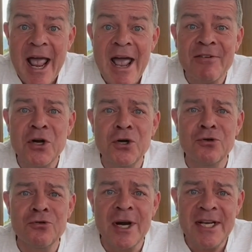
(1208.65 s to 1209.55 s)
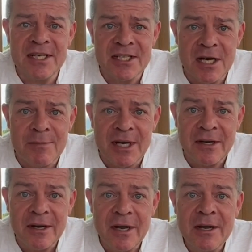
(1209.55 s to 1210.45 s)
Have a great summer.
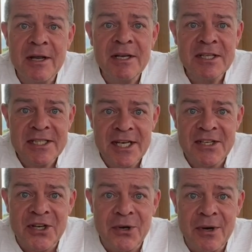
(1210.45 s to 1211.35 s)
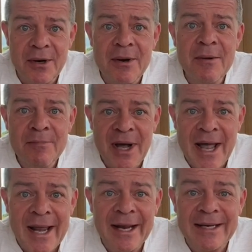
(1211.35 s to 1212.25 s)
See you soon.
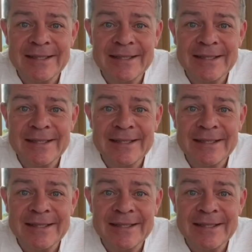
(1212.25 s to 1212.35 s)
Bye.